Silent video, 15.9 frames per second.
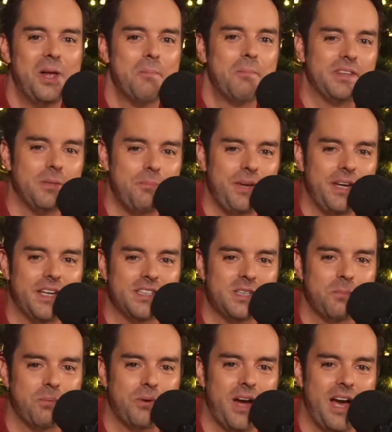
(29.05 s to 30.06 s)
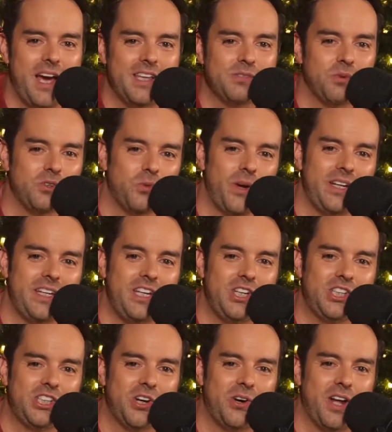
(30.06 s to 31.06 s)
But the biggest surprise was when he
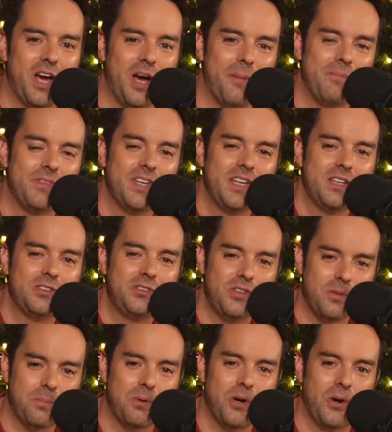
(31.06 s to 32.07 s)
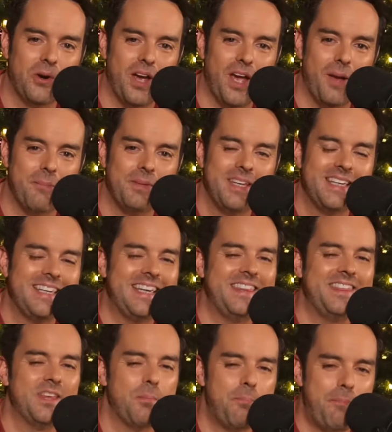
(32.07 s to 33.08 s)
showed up to the program in
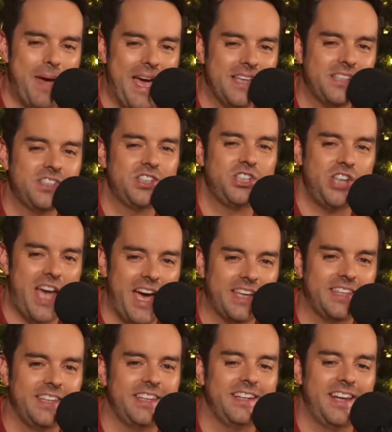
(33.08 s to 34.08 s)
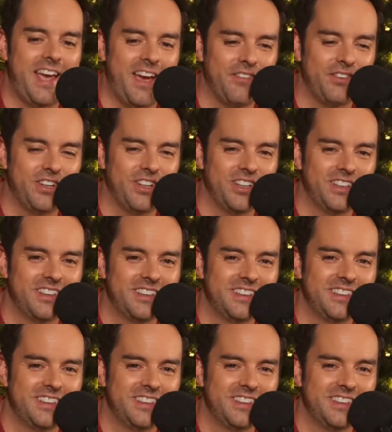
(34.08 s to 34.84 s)
the best jacket ever